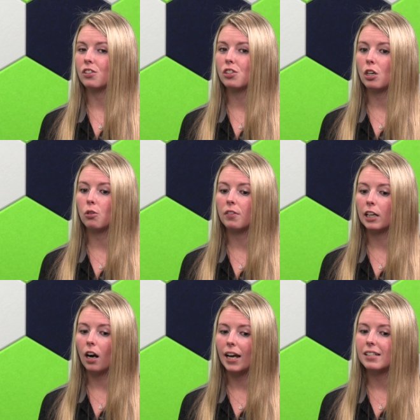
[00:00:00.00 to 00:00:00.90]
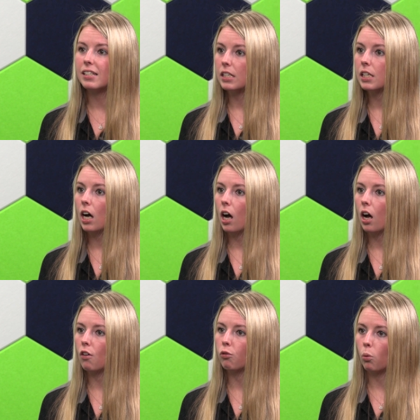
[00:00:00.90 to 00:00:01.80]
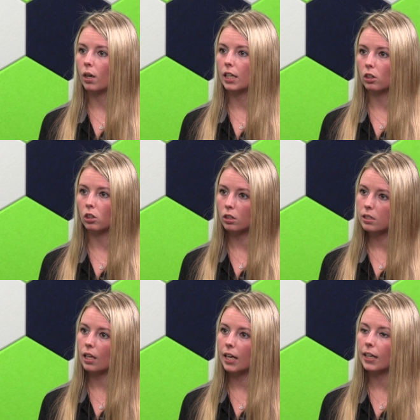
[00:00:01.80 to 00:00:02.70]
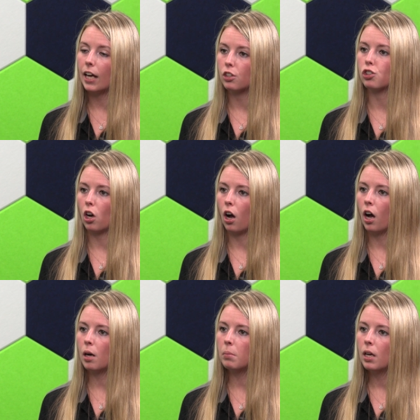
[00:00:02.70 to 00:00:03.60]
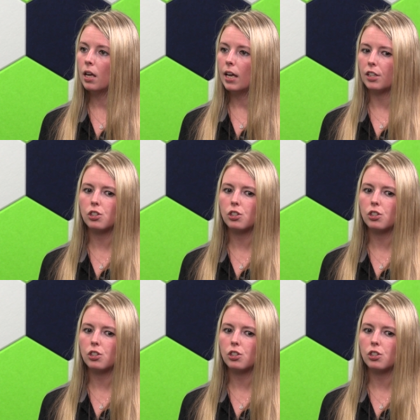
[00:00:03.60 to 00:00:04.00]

And so their idea of what it looks like at a job, mm-hmm.